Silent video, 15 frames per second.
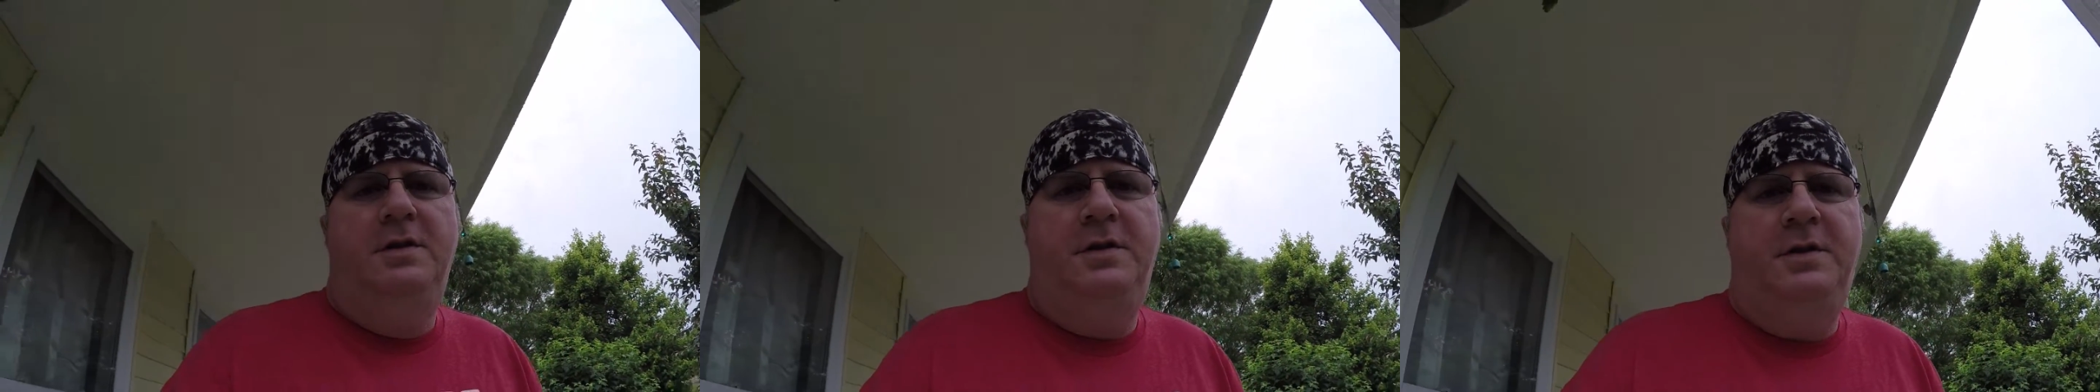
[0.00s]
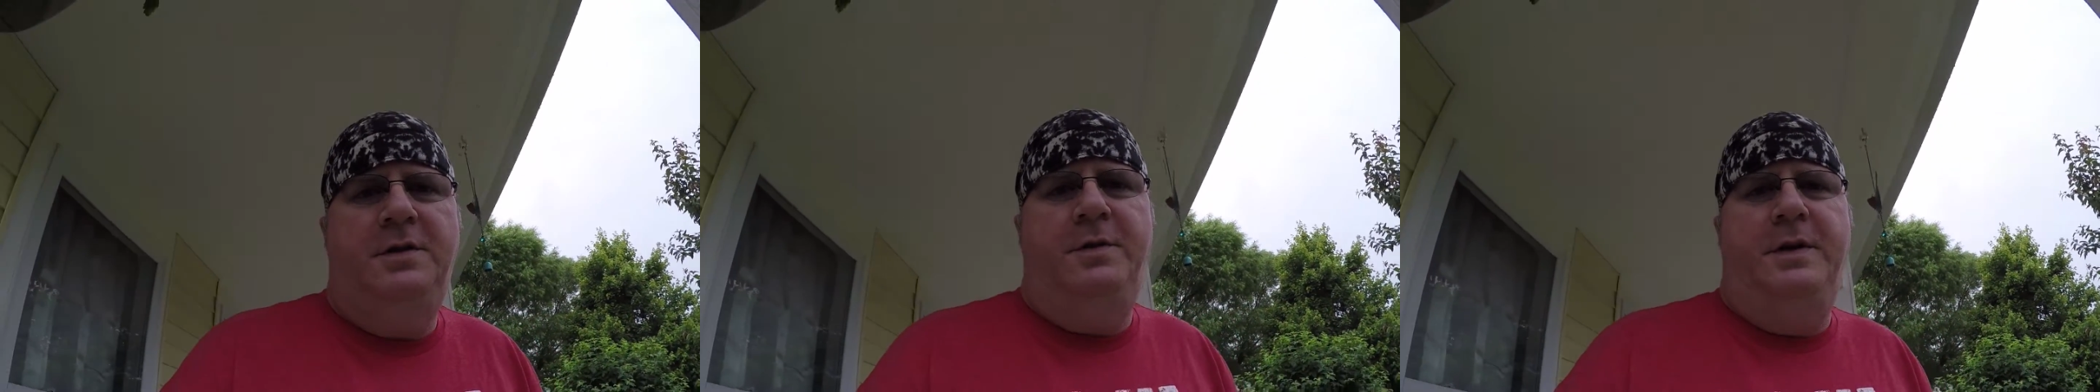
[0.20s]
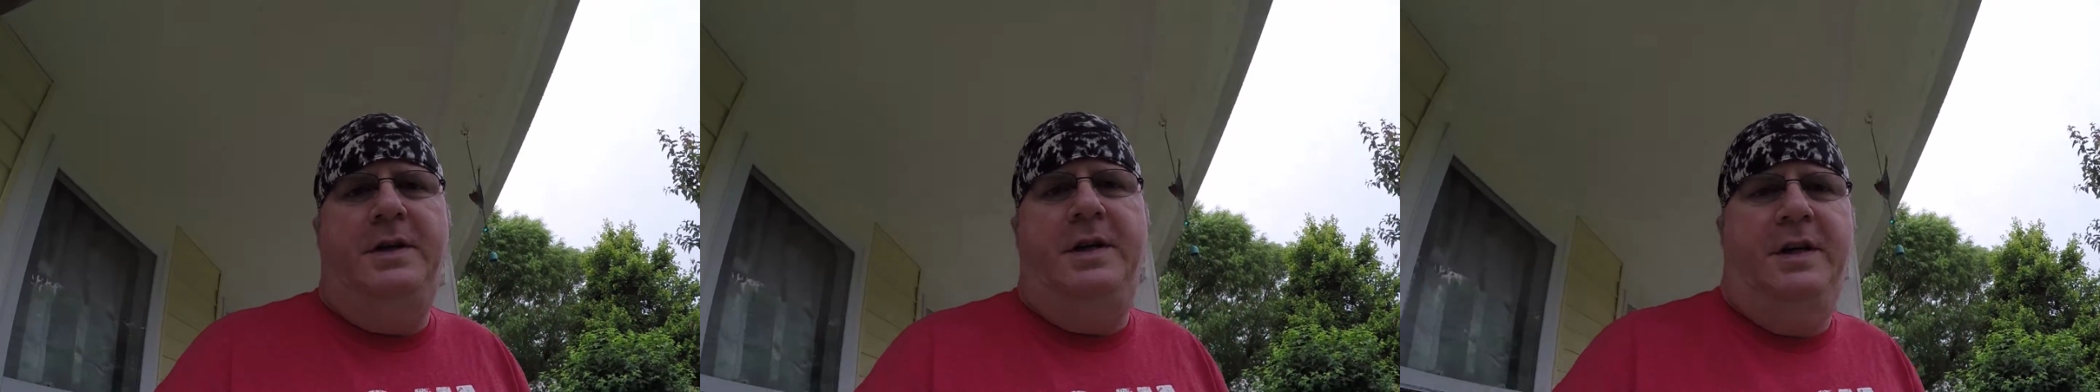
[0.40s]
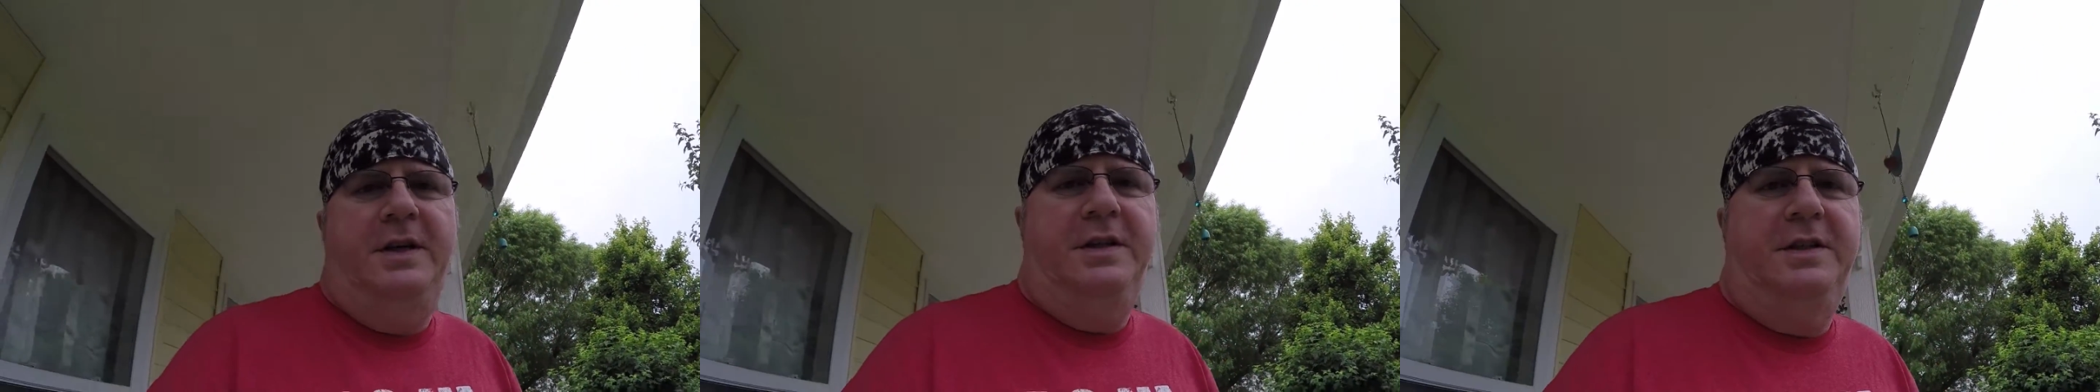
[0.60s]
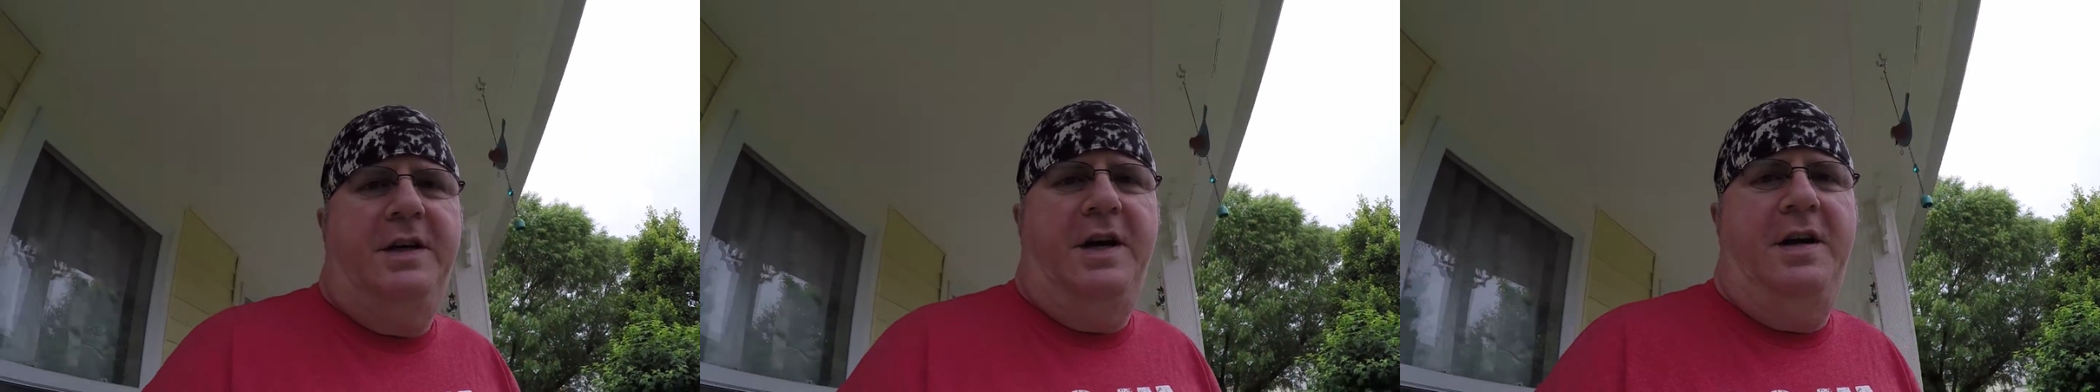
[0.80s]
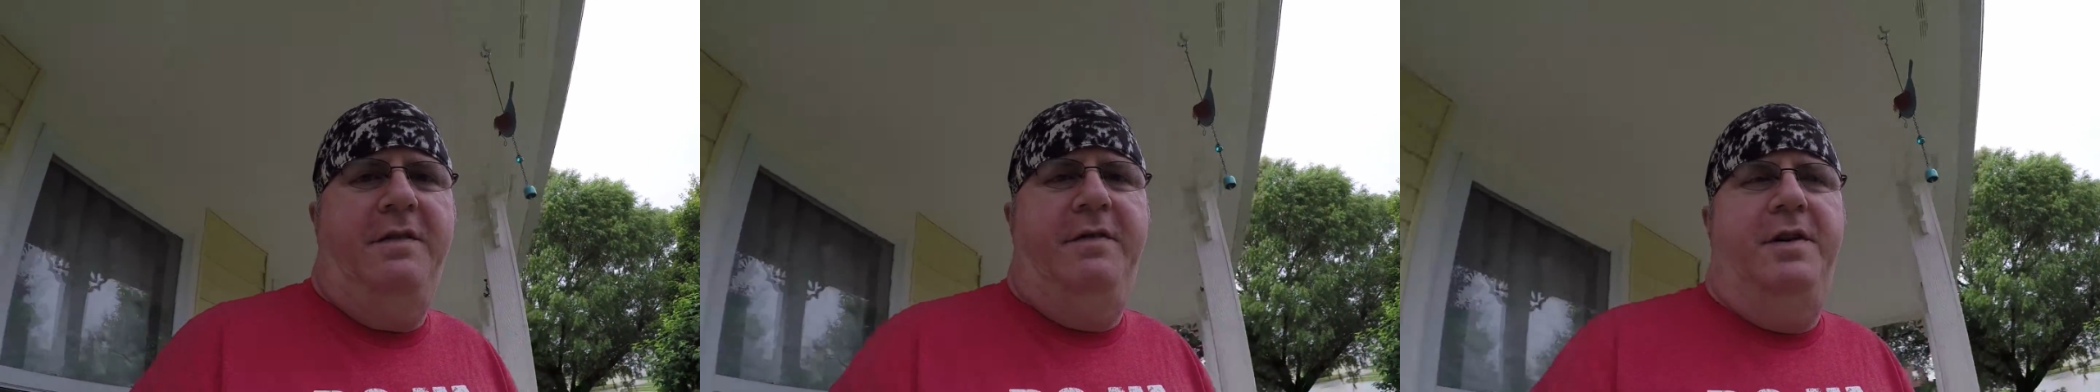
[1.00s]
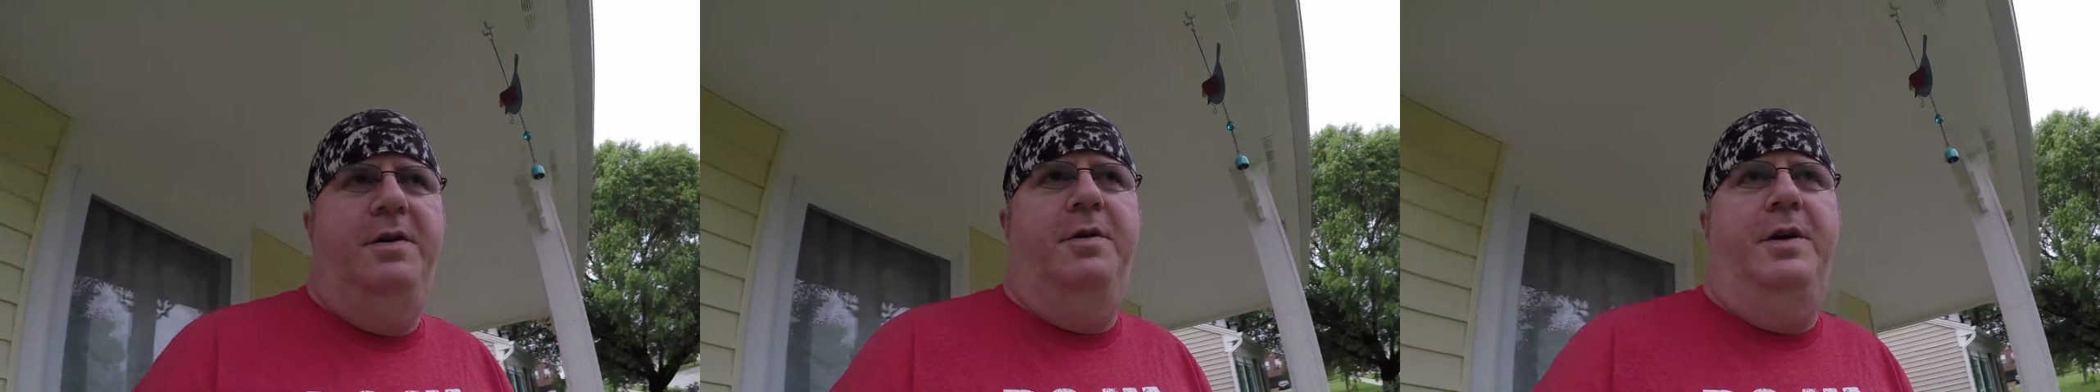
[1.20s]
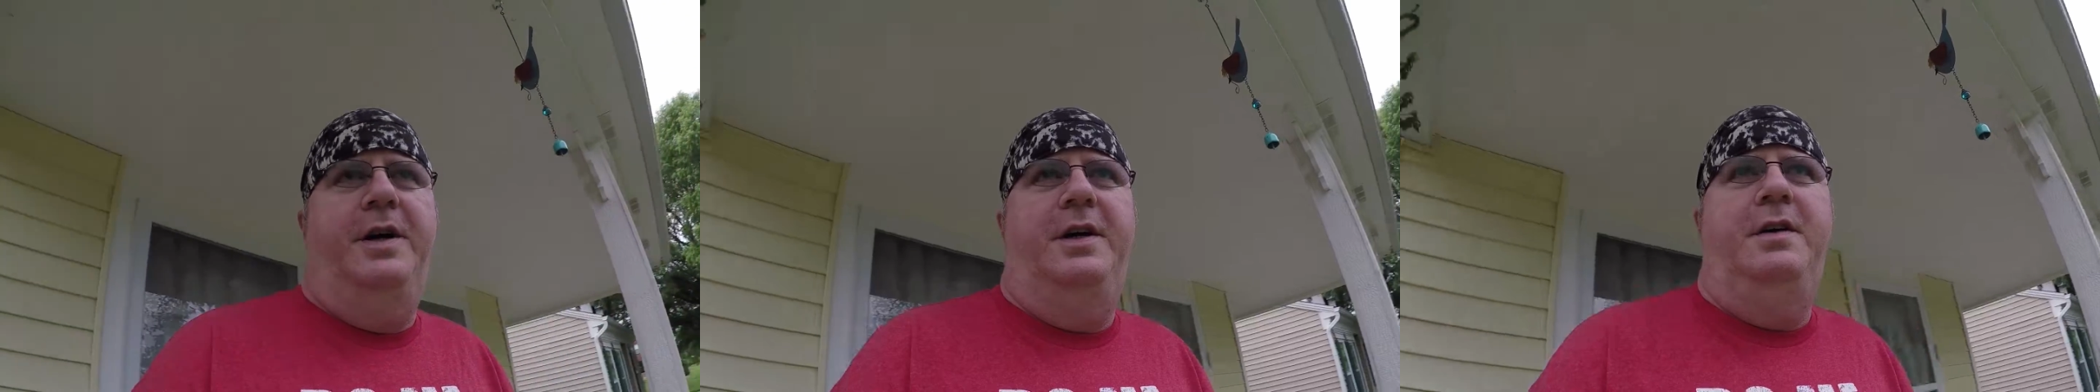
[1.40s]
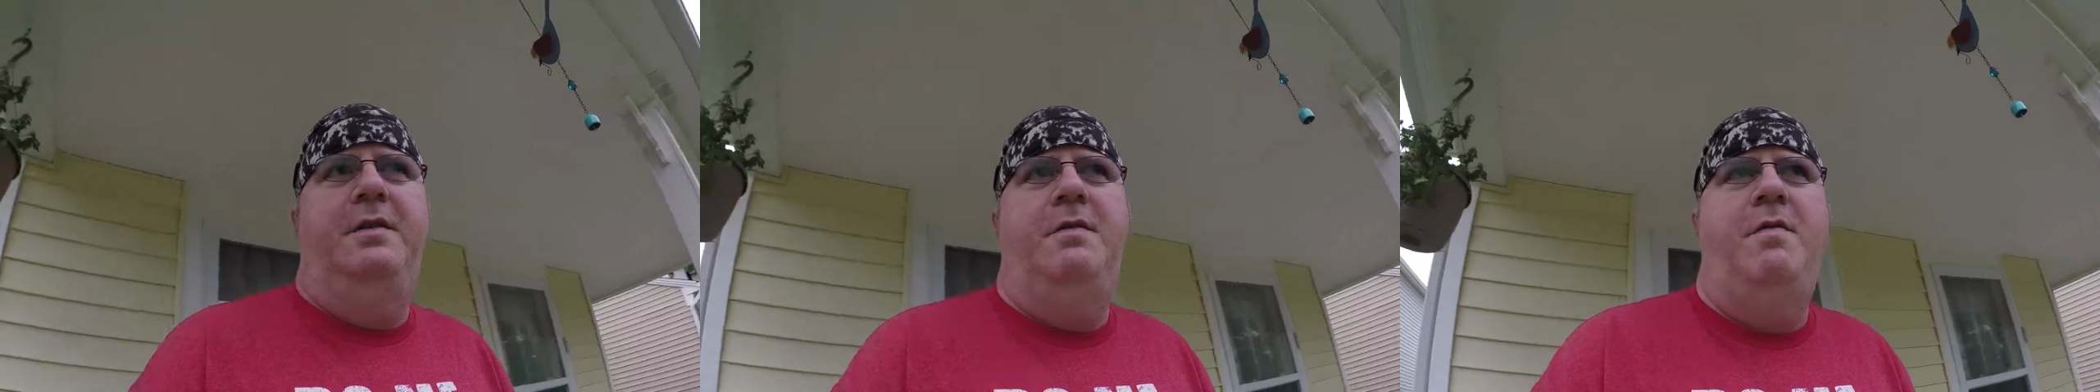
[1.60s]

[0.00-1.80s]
squeaking is kind of annoying.